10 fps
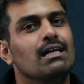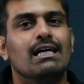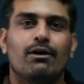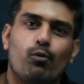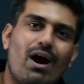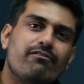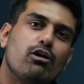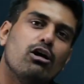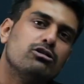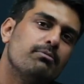1 will
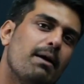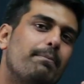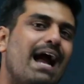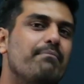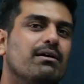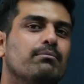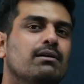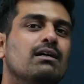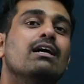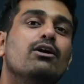also be a prime number.
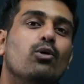No,